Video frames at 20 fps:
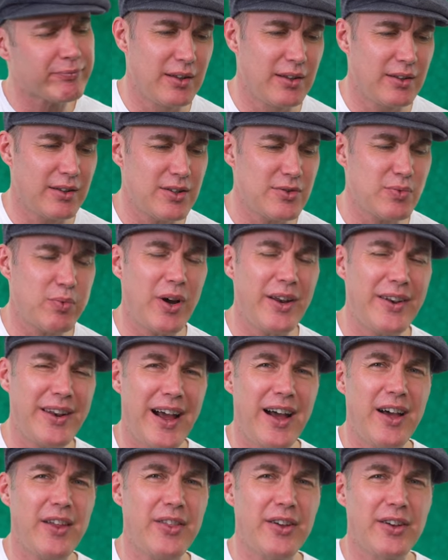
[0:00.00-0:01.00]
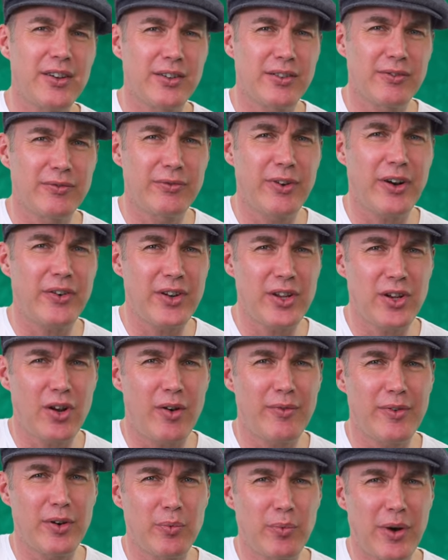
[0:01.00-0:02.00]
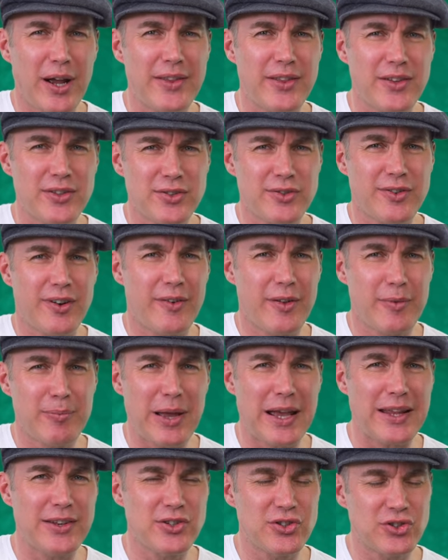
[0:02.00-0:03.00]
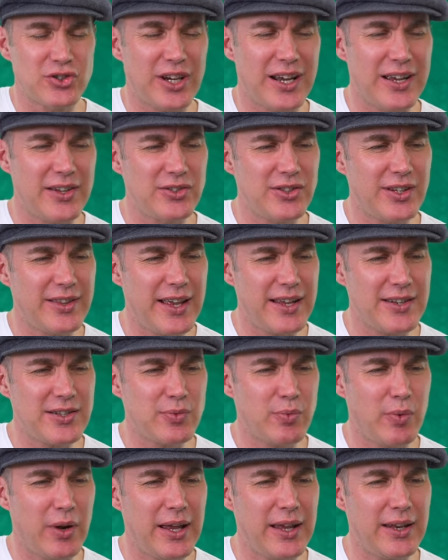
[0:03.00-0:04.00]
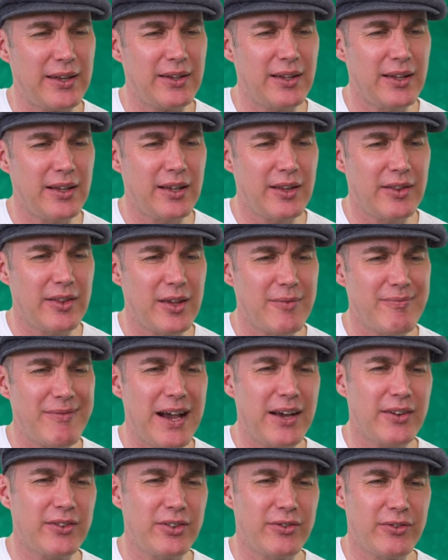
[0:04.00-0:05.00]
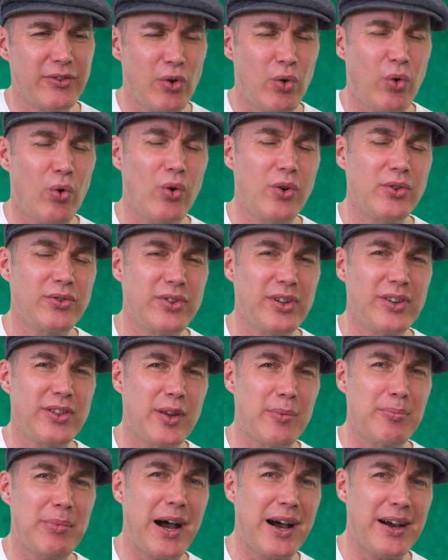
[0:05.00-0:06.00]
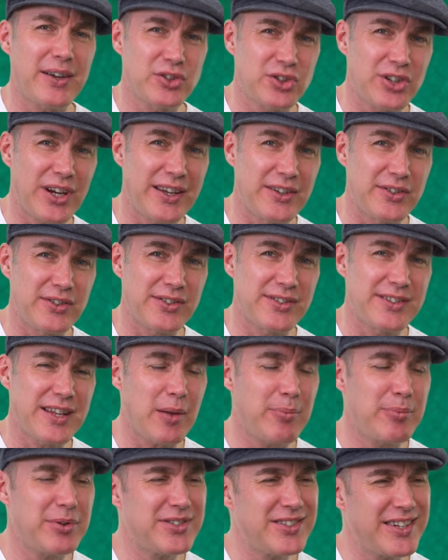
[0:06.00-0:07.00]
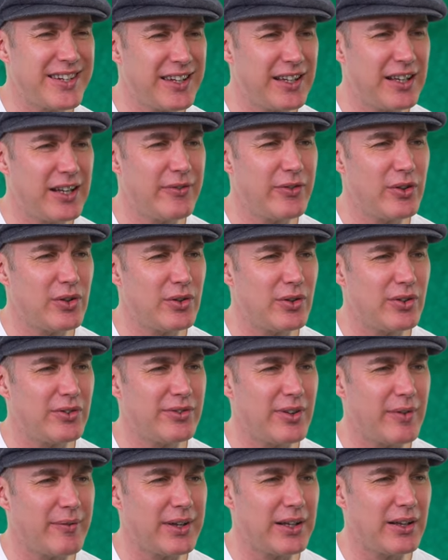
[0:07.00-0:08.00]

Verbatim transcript: There's one other very common way that strumming patterns change, and that's when the amount of chords in the bar changes. Now, particularly if you're doing something